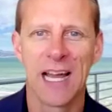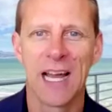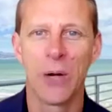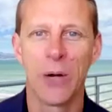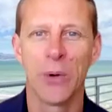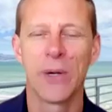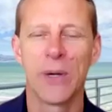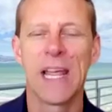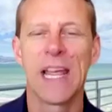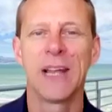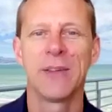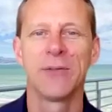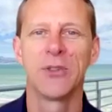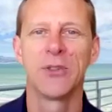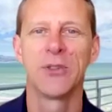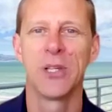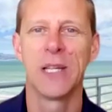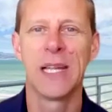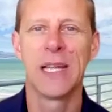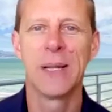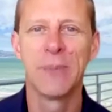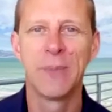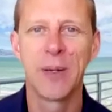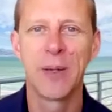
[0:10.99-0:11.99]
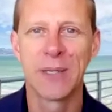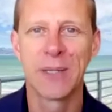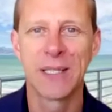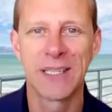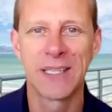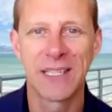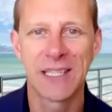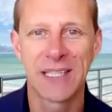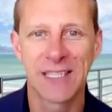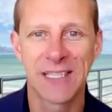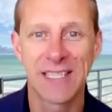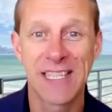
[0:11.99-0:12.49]
I would have to
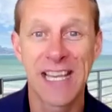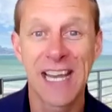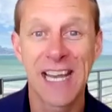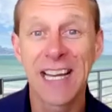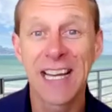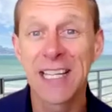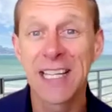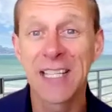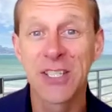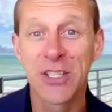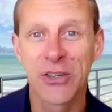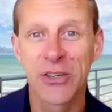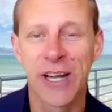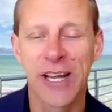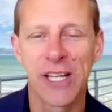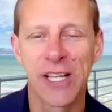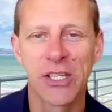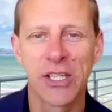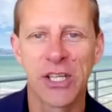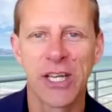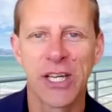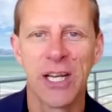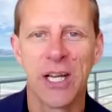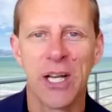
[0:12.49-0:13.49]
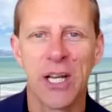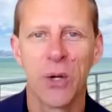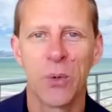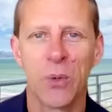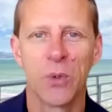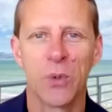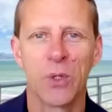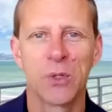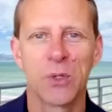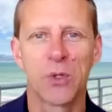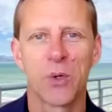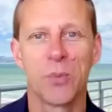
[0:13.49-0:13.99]
implement the second strategy,
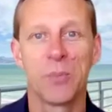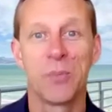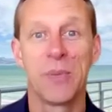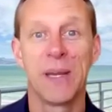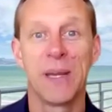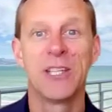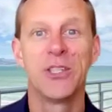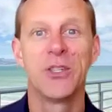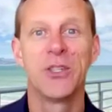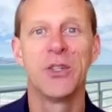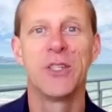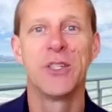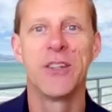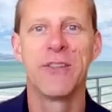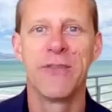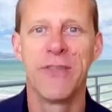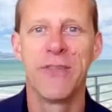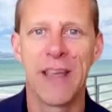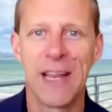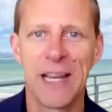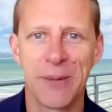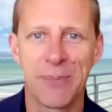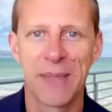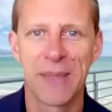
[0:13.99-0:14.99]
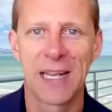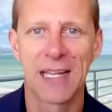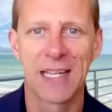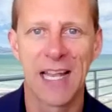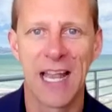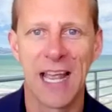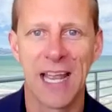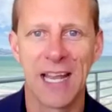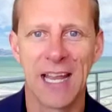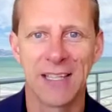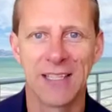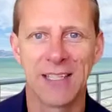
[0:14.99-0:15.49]
which would be to develop that
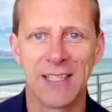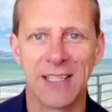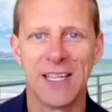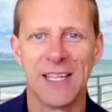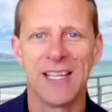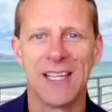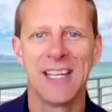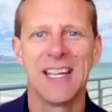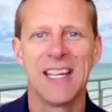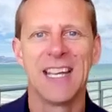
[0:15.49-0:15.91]
land.